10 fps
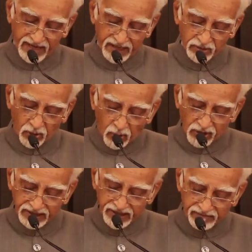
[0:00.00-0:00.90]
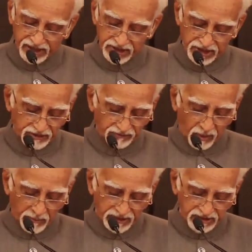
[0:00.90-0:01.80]
that all deviations
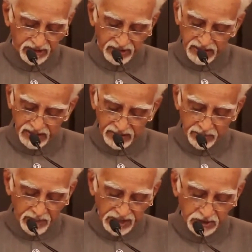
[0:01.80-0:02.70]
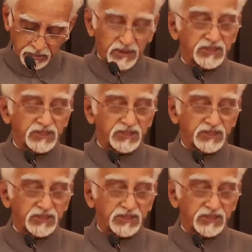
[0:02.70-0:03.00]
from it must be